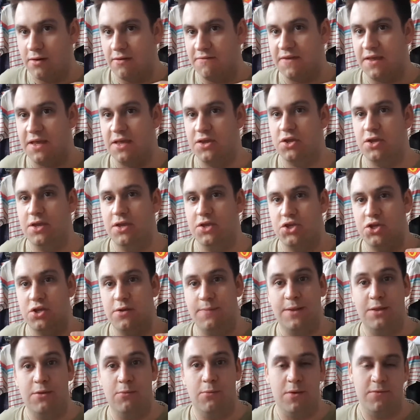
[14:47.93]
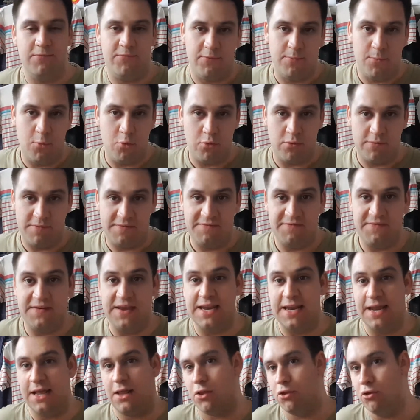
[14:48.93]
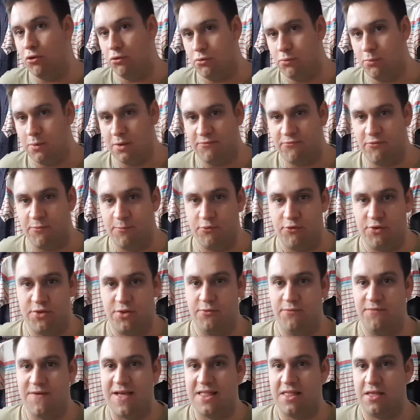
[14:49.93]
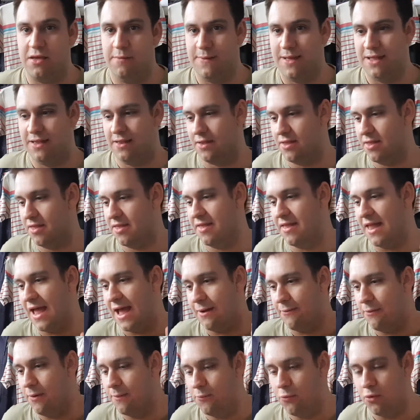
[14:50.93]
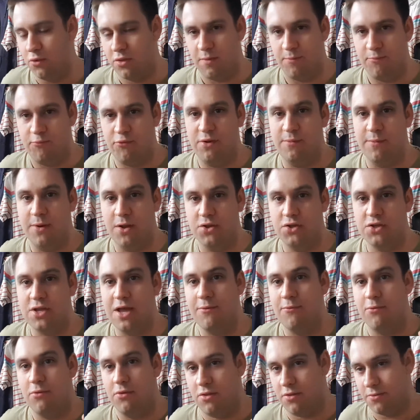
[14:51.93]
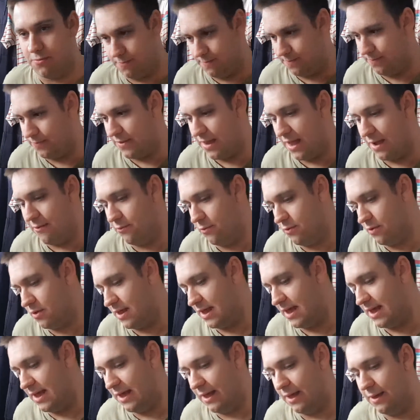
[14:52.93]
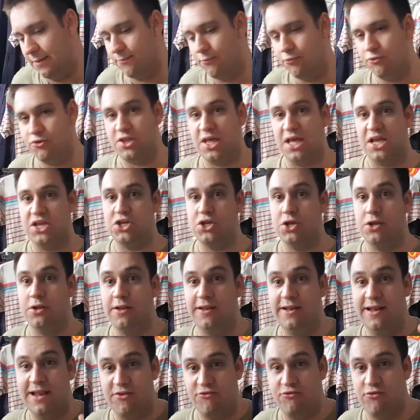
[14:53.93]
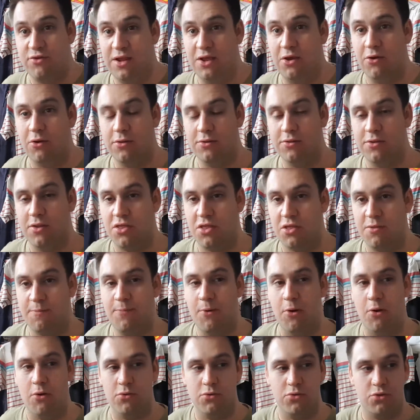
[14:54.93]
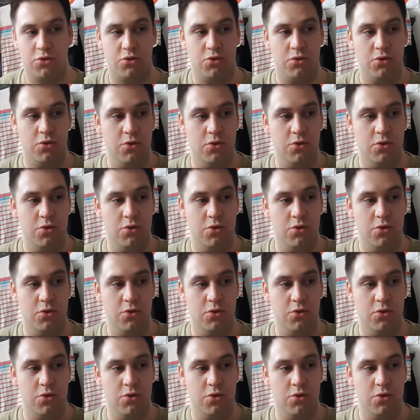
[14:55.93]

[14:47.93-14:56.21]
I think it should have been the one from Order of the Phoenix, not the one from Prisoner of Azkaban, because that one was that was a prediction literally on the spot.